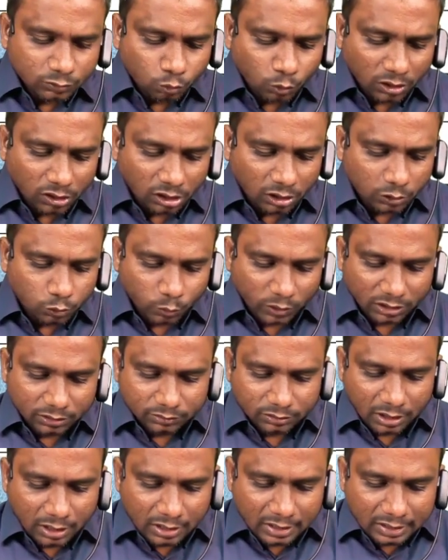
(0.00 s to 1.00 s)
Not 1.
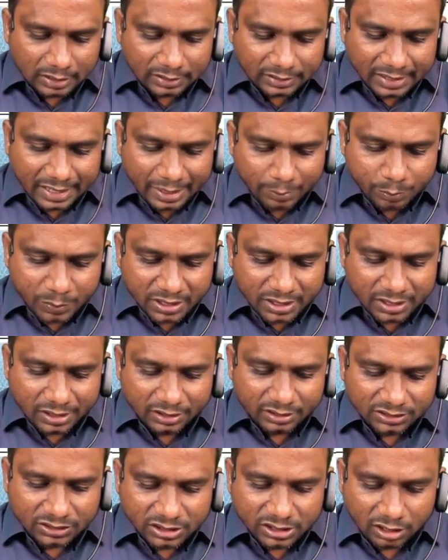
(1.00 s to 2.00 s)
A, B and
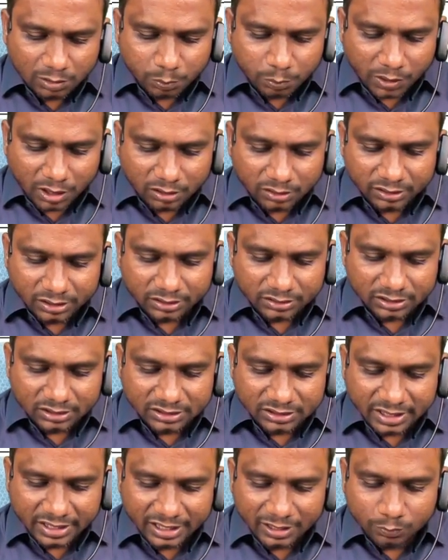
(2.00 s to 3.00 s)
C are partners
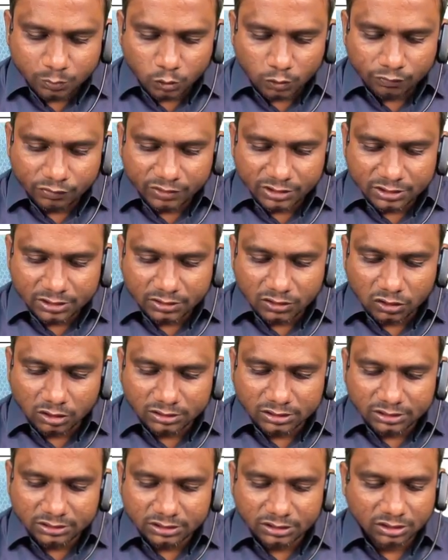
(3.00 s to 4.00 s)
sharing profits and
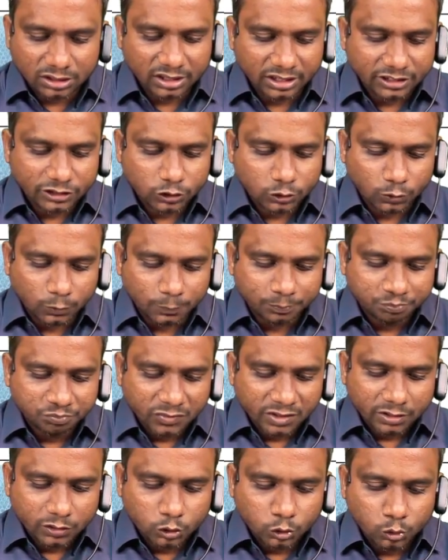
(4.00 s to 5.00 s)
losses in the ratio
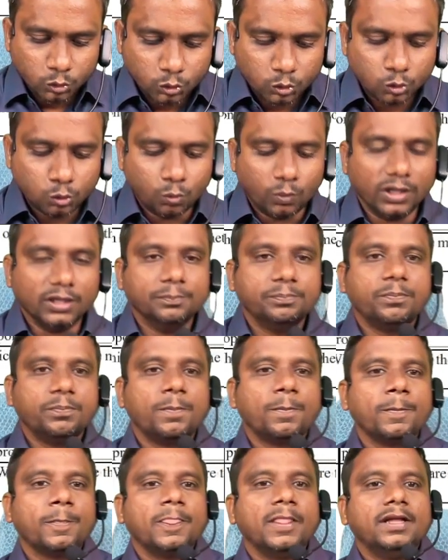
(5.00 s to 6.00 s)
2 to 1.
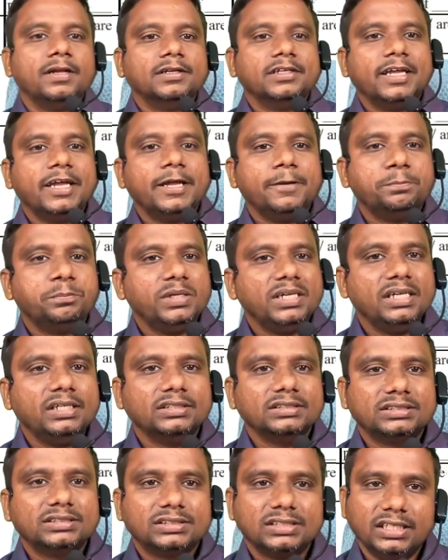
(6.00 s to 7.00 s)
A, B,
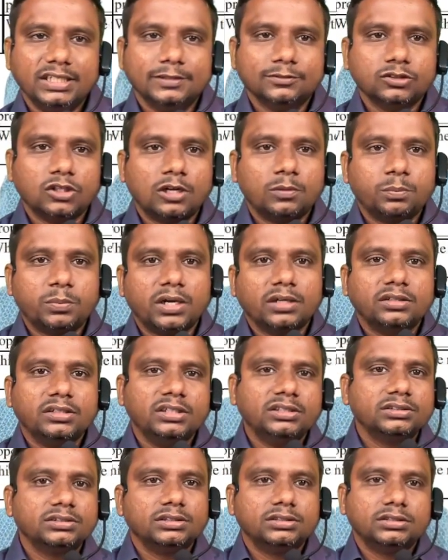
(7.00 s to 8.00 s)
C are
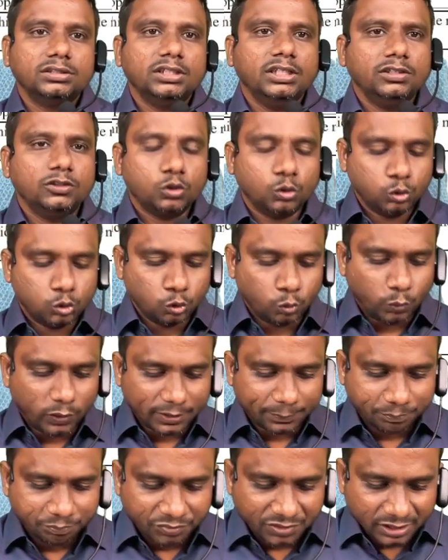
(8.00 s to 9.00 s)
partners in 2 to 1.
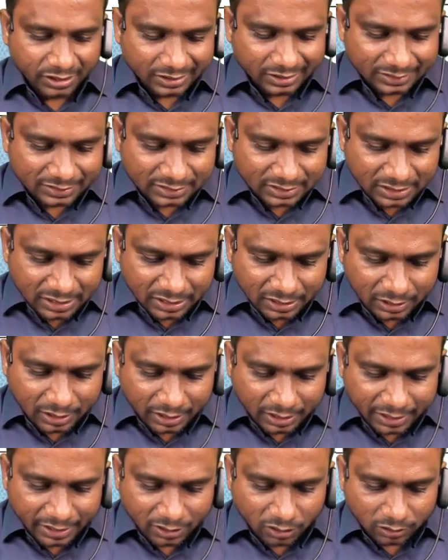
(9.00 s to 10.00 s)
C
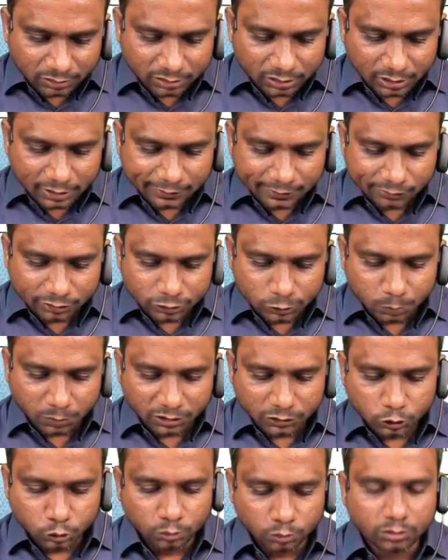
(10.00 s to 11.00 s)
died on 31st March
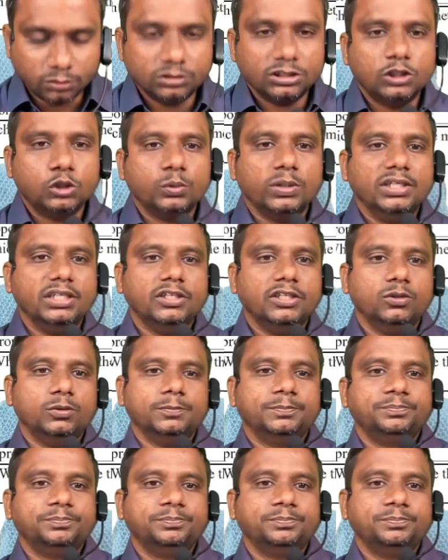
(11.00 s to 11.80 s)
2022.